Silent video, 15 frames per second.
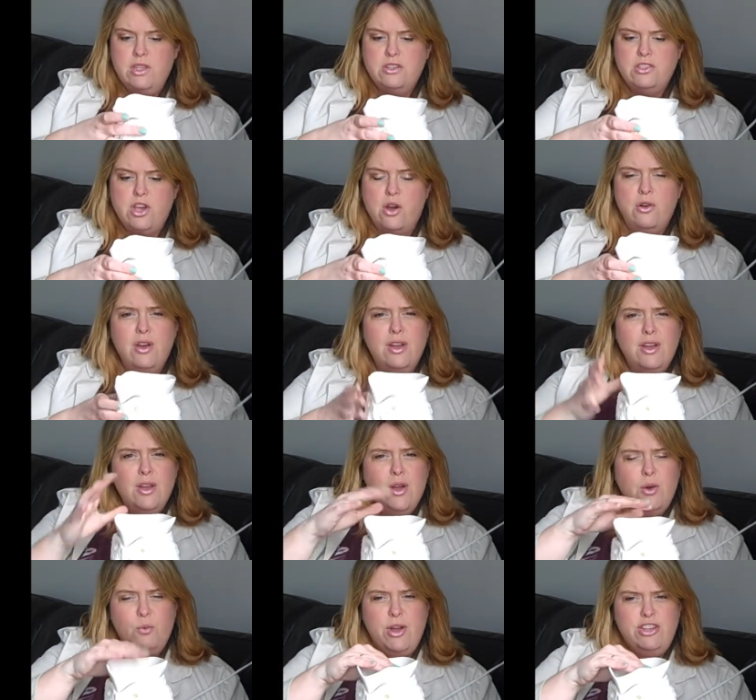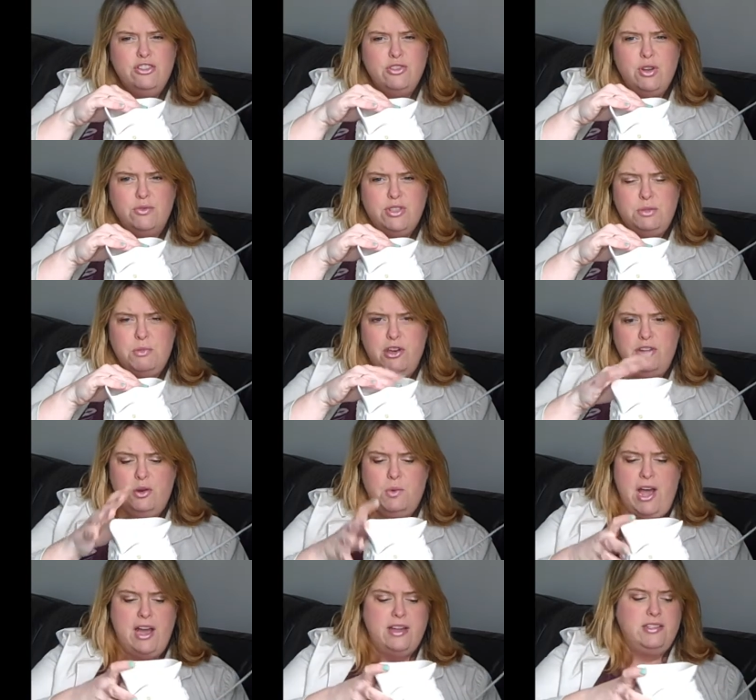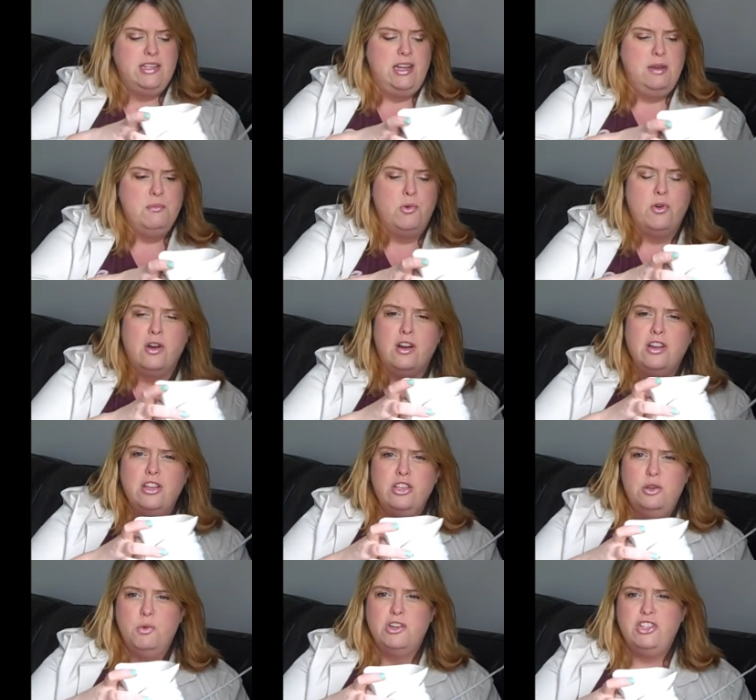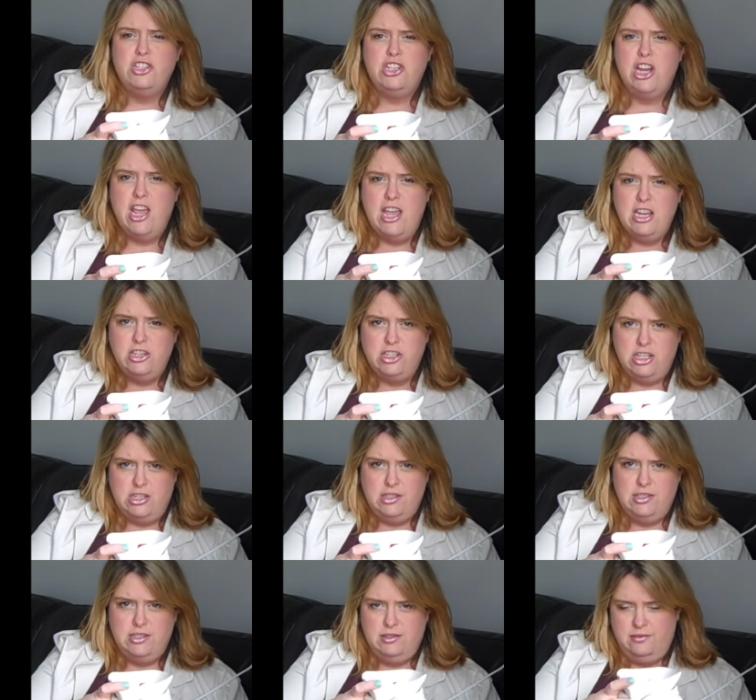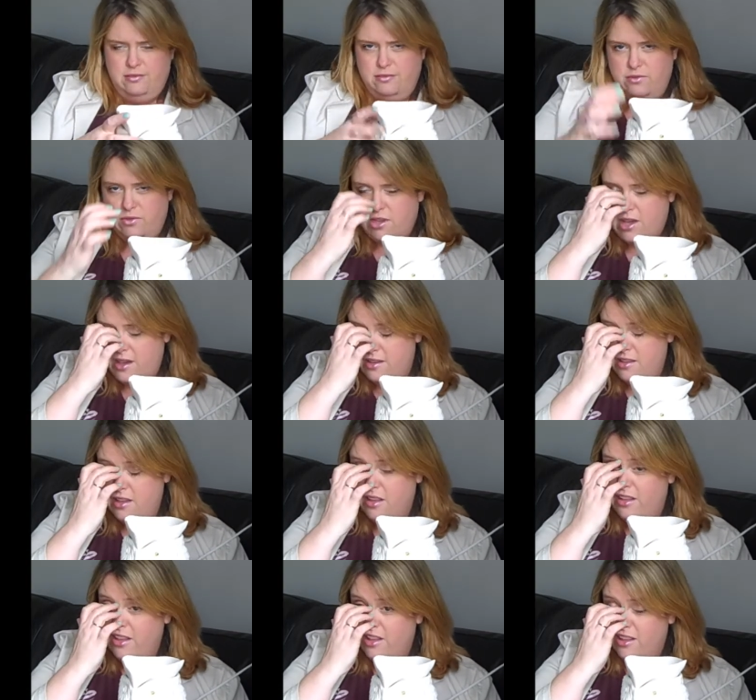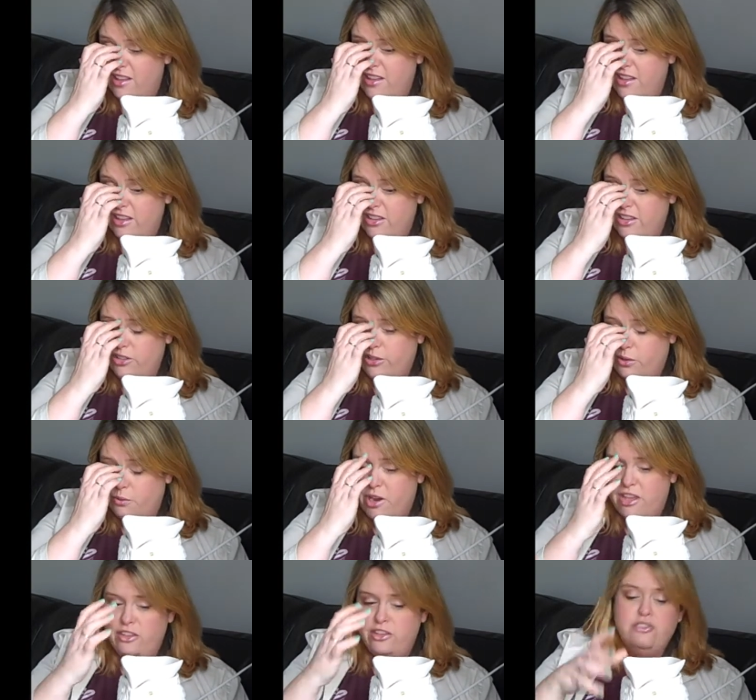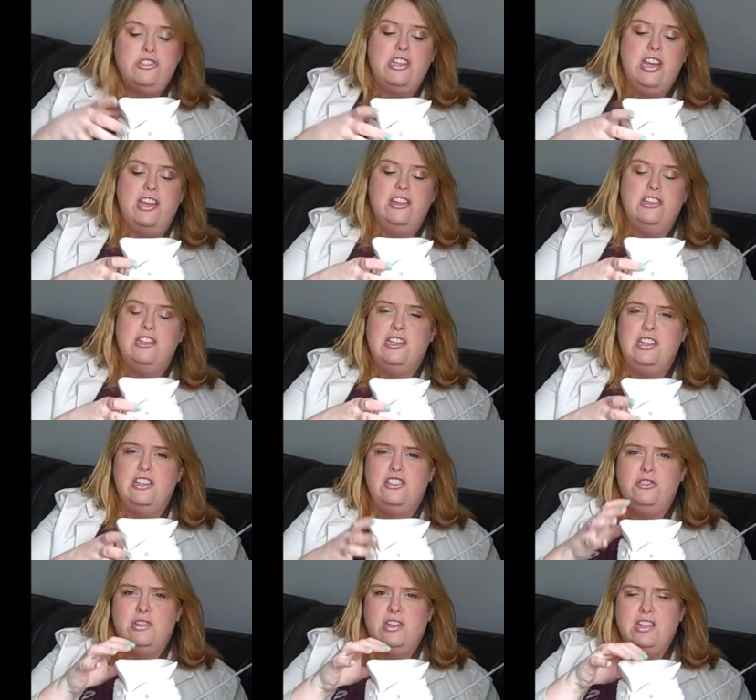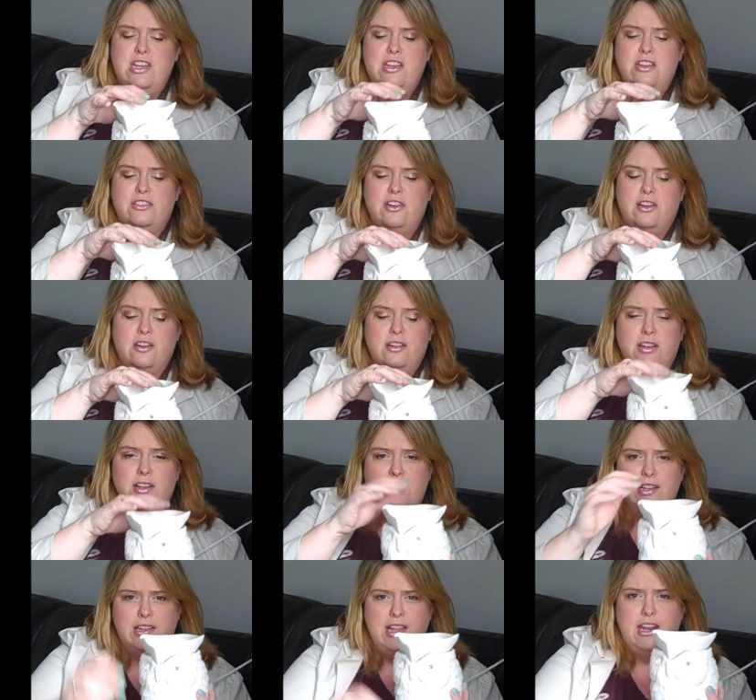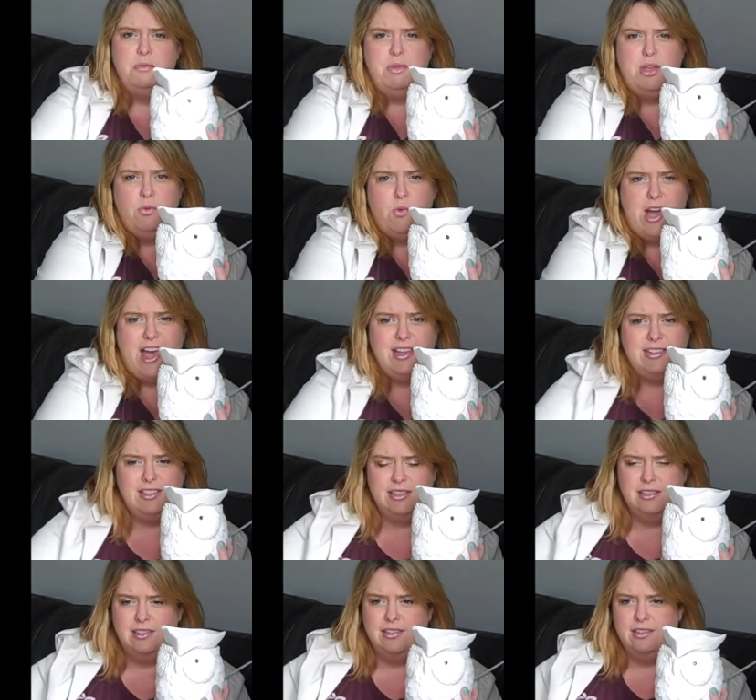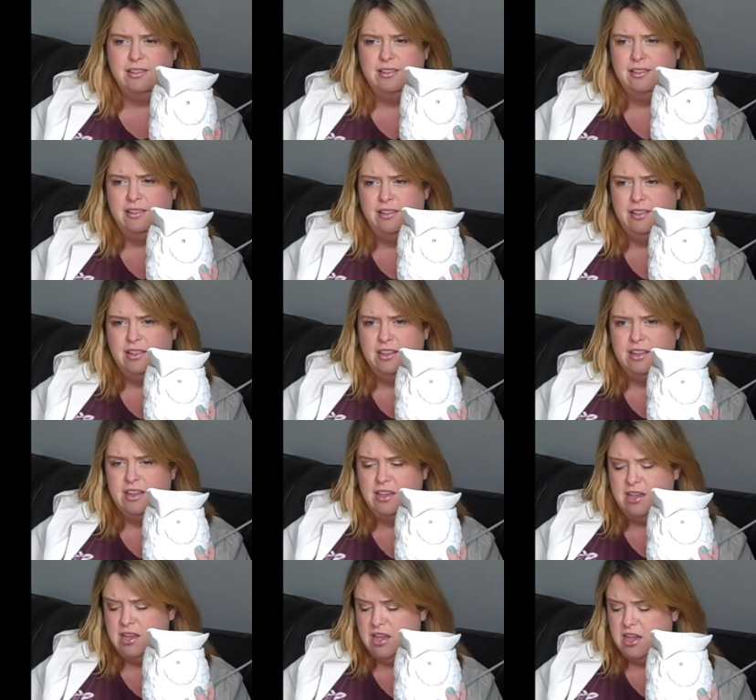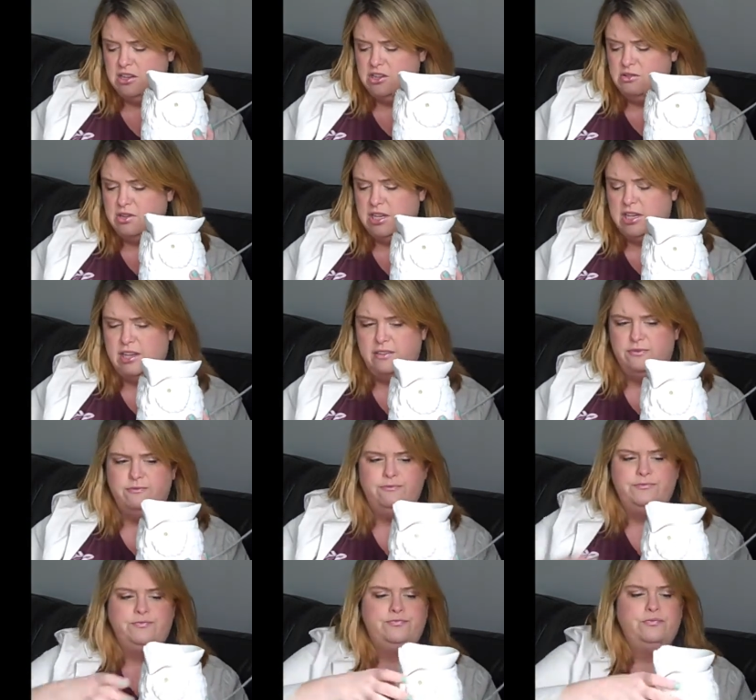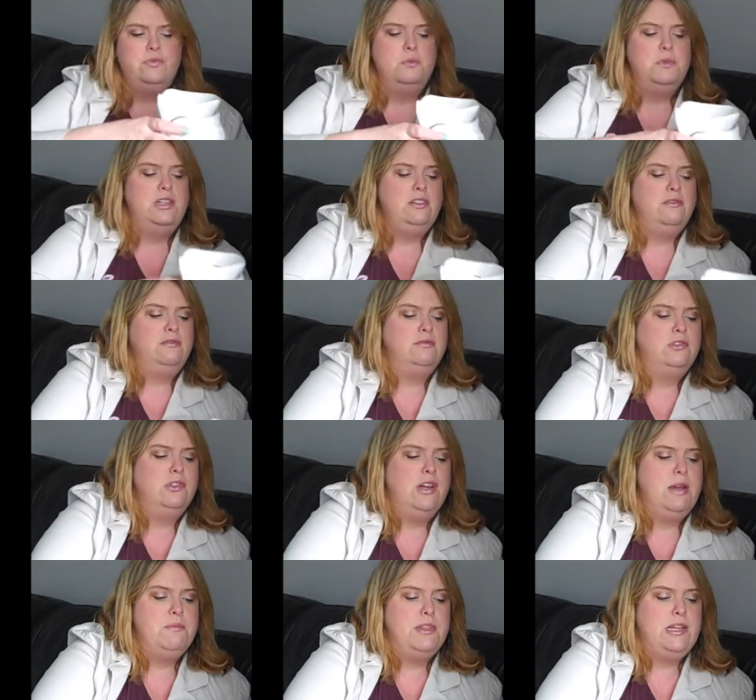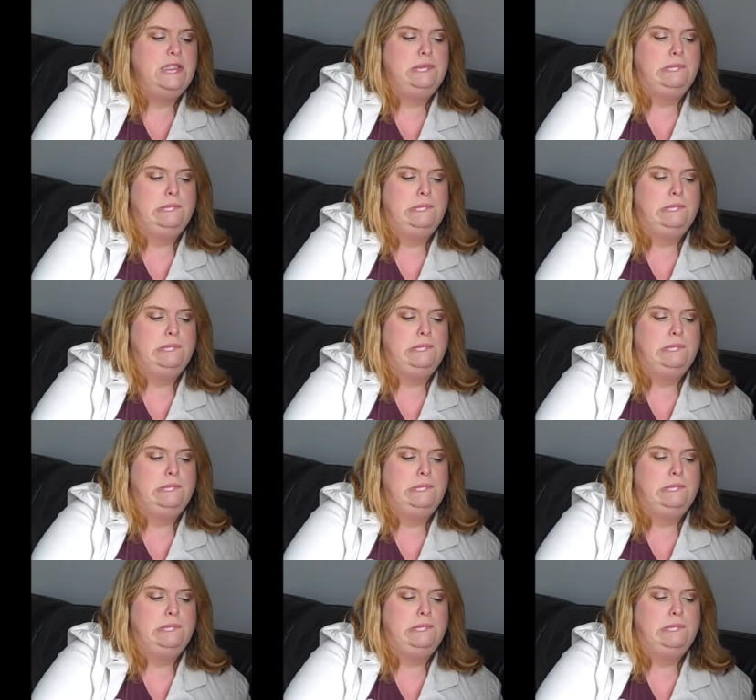So when you don't smell your wax anymore, you want to change it. Okay? So the way that you change it is you can either let it be wet, and you can, let me grab it up.